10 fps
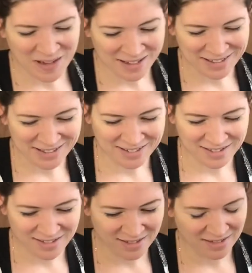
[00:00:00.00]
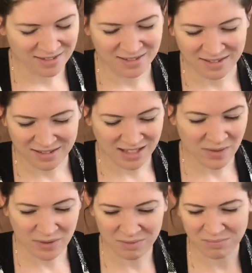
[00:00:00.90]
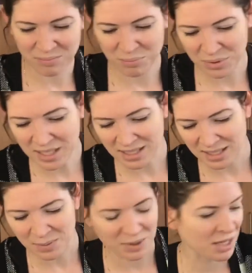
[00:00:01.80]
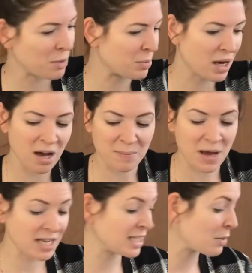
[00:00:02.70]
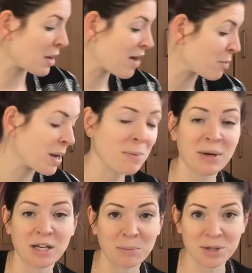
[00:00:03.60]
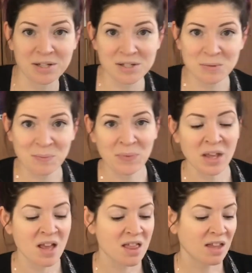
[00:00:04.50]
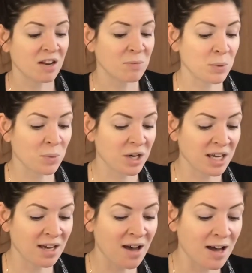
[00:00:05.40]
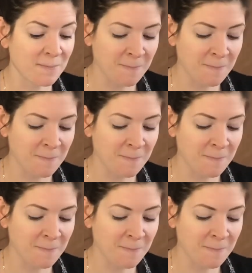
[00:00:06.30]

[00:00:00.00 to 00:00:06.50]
to even bring this one up. I have a paint by numbers that I've been working on.